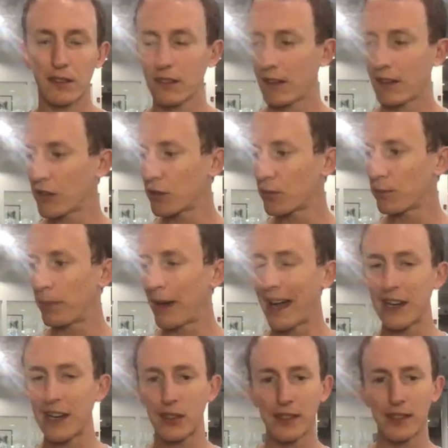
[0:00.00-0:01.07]
you're by
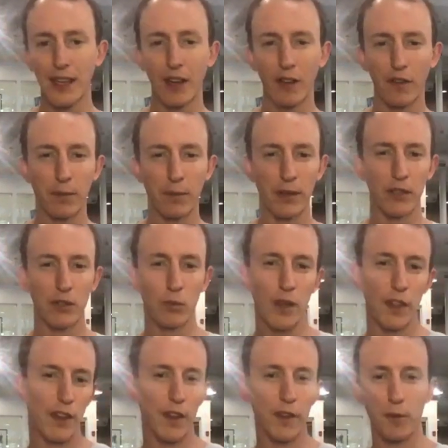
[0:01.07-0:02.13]
yourself, but you're
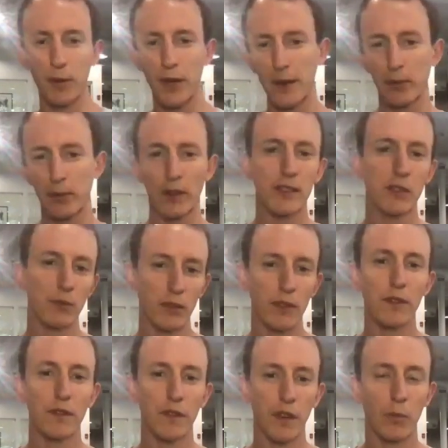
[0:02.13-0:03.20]
with other people. It's a really
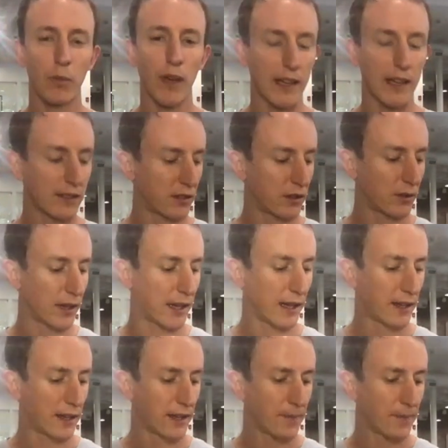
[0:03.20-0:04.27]
fun way to
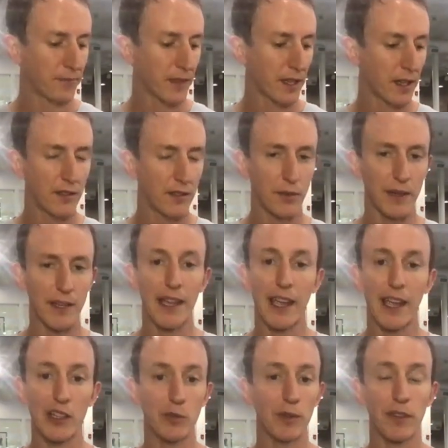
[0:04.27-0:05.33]

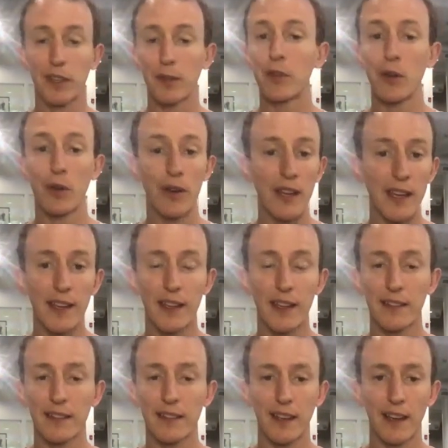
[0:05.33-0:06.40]
engage with the community
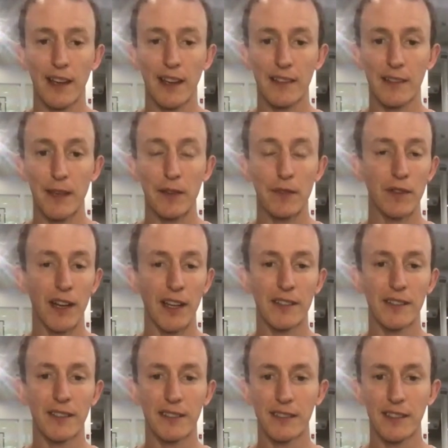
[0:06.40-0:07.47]
and to make
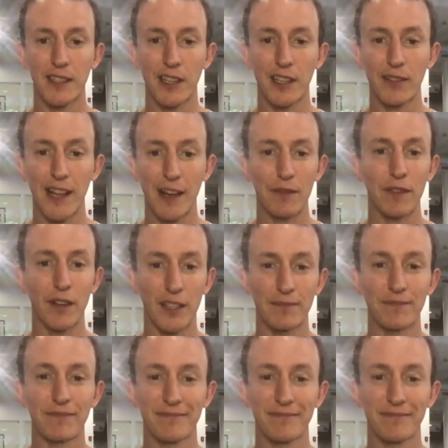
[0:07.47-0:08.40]
friends and, you know, and have fun.